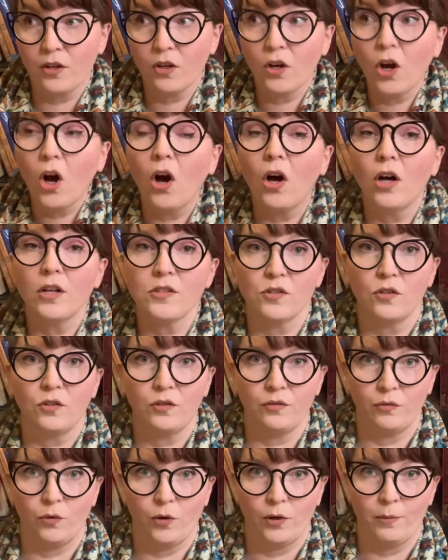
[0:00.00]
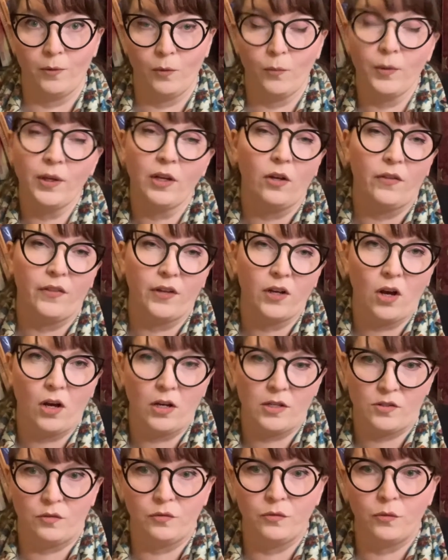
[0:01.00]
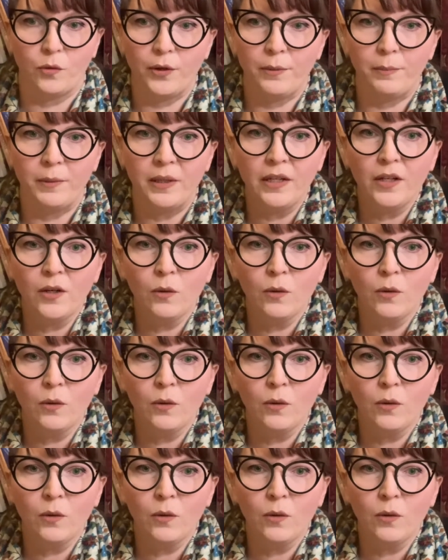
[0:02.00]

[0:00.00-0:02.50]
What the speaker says: causal form, what we call the causal form,